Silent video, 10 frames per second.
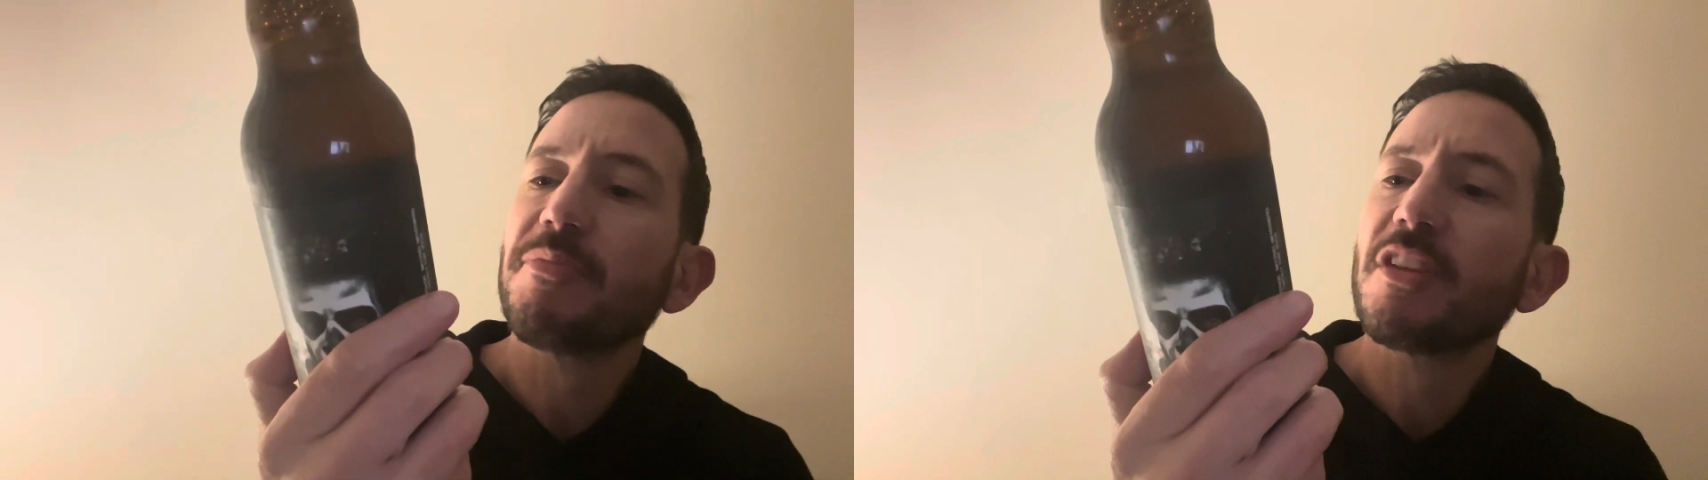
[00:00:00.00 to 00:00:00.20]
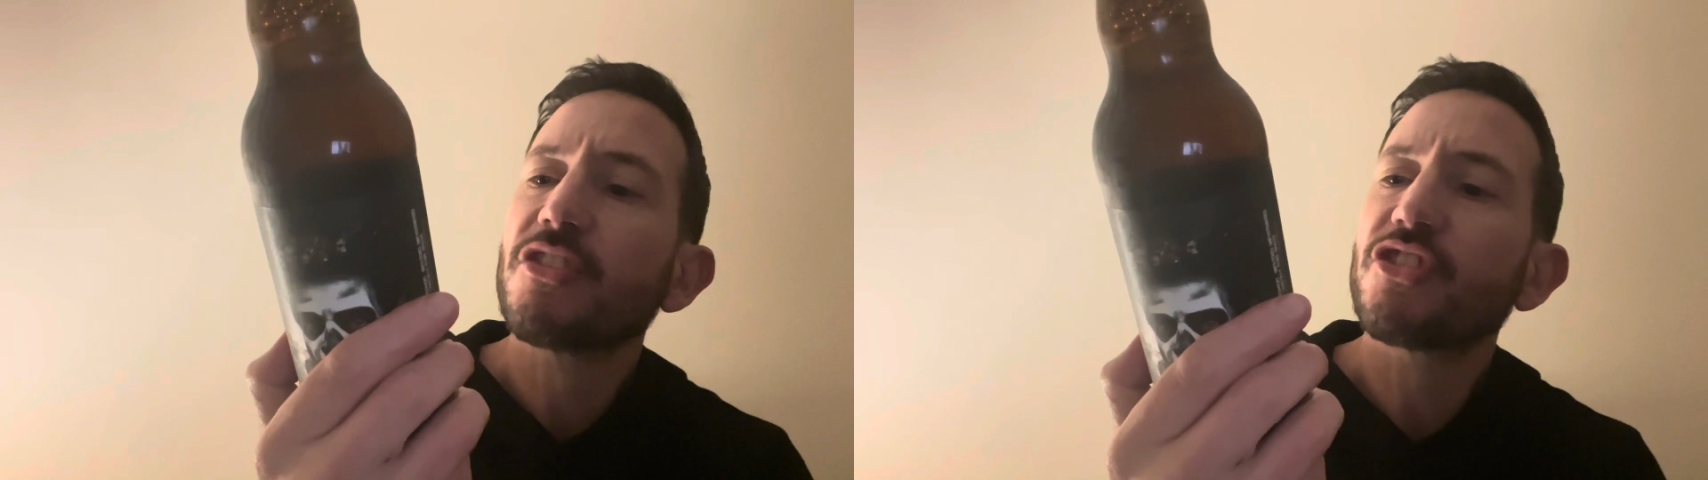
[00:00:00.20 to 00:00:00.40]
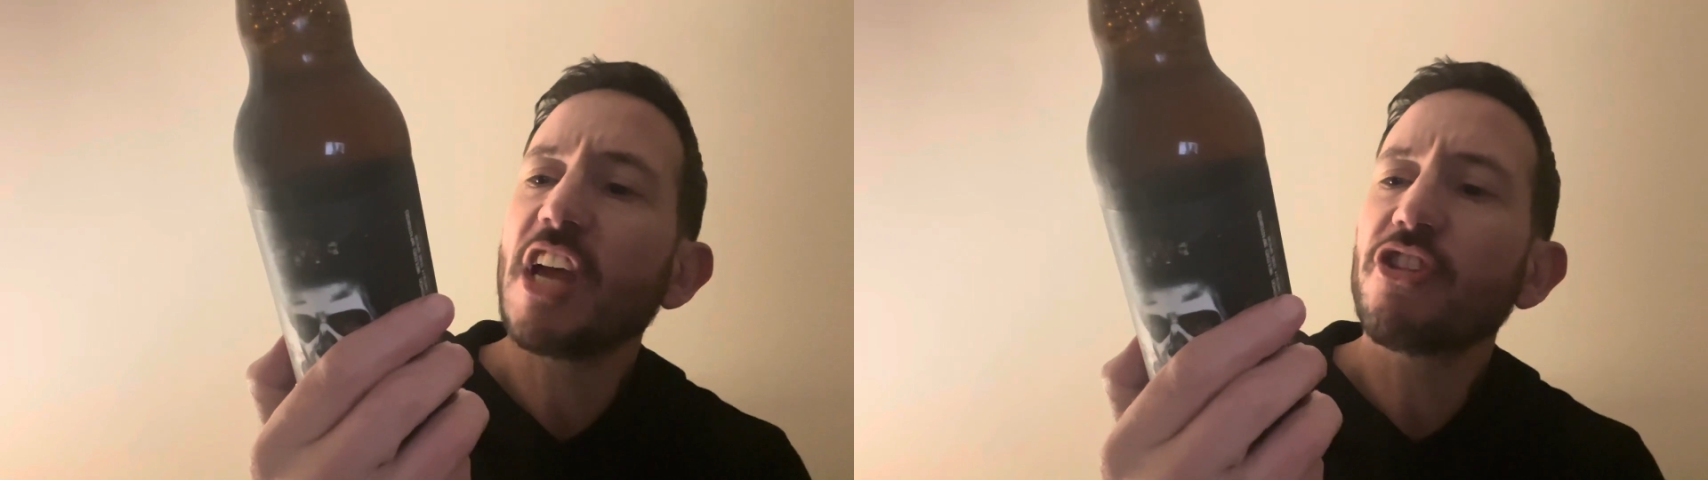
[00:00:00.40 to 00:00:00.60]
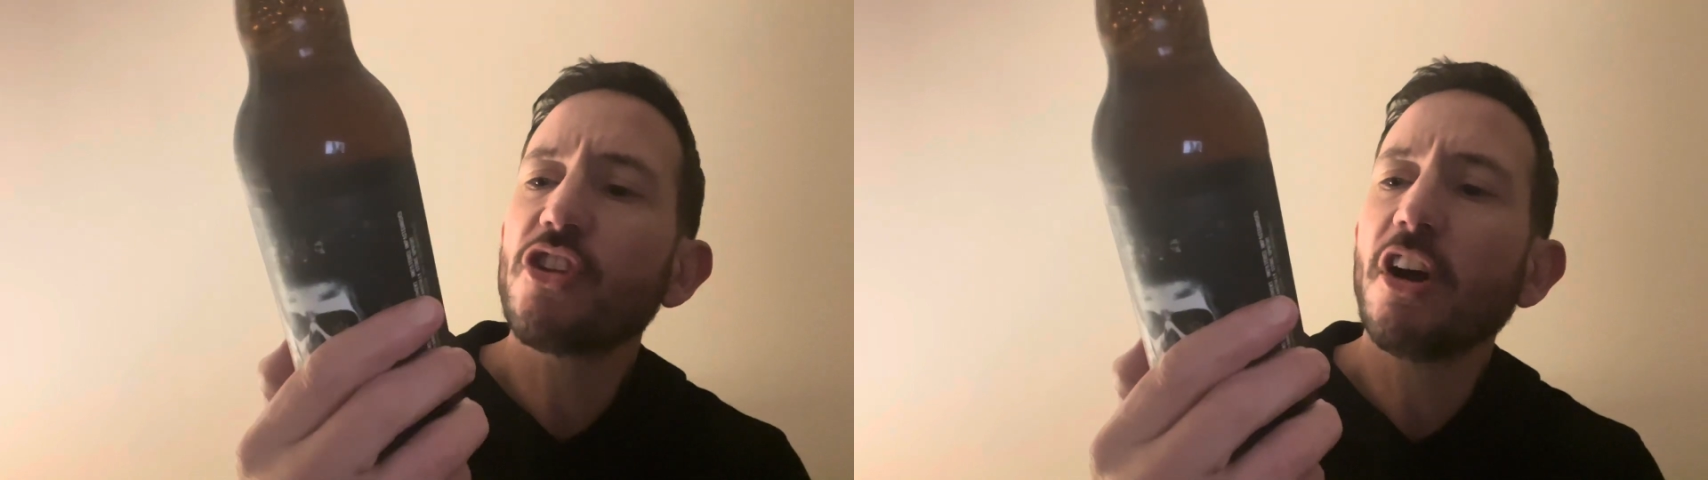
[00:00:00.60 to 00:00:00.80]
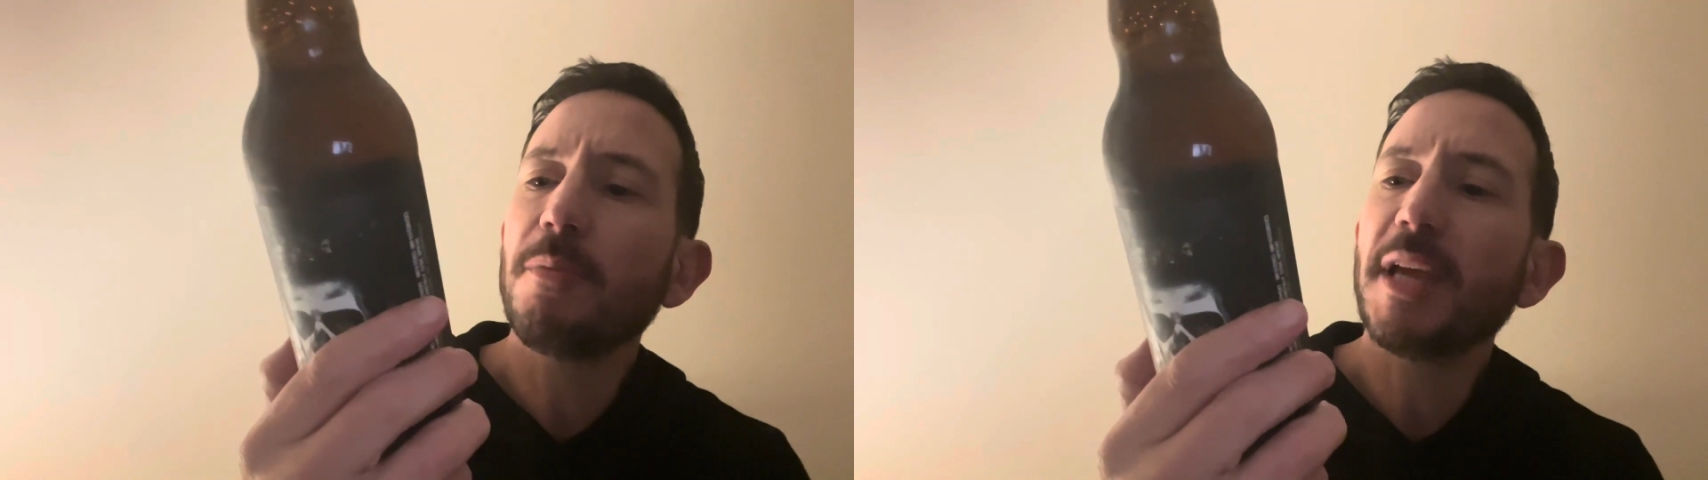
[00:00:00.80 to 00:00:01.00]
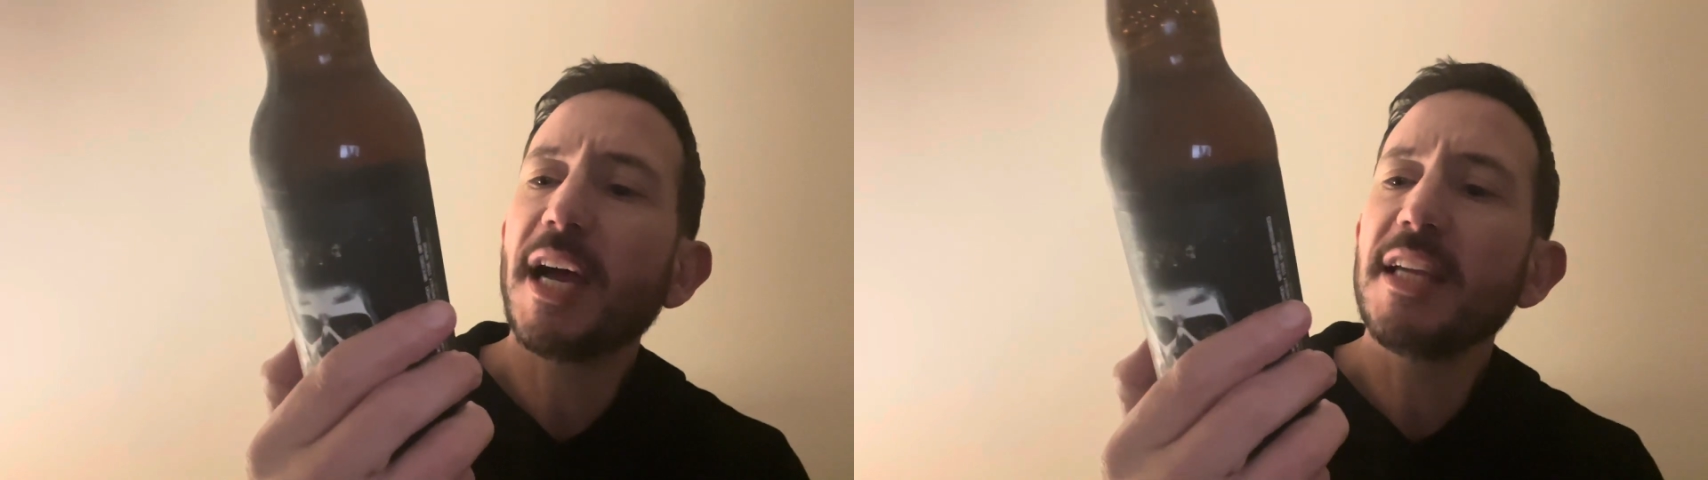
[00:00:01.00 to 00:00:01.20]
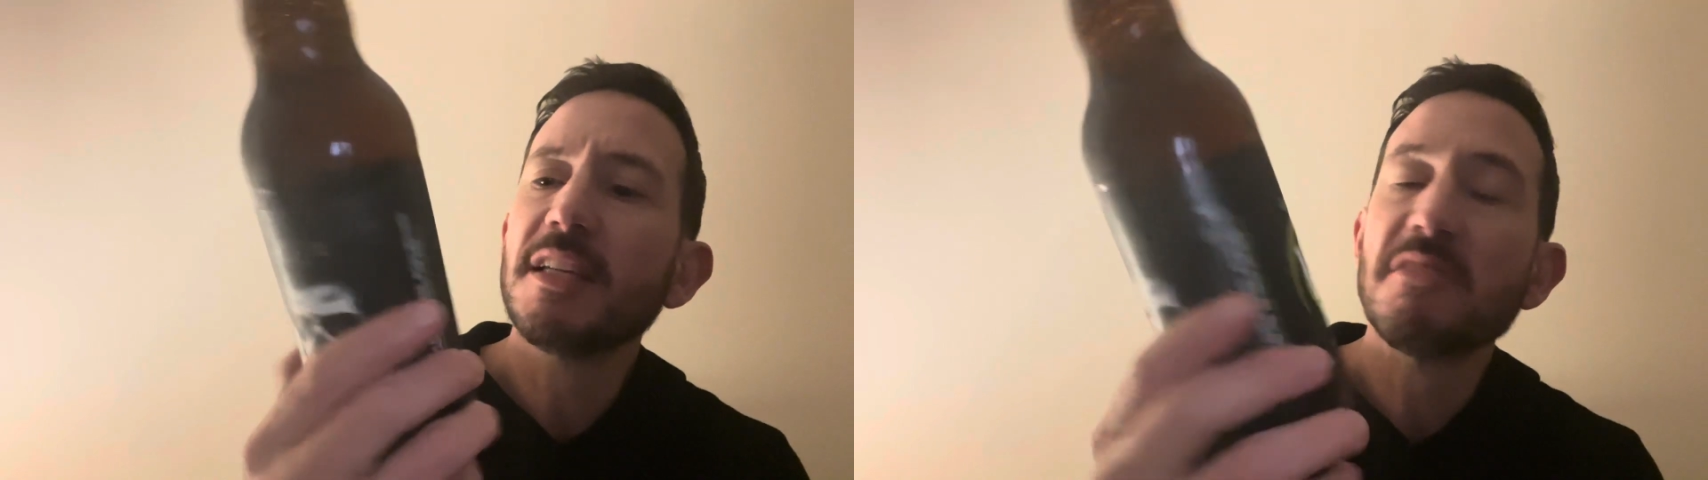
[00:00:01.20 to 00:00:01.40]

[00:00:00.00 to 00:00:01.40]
session IPA.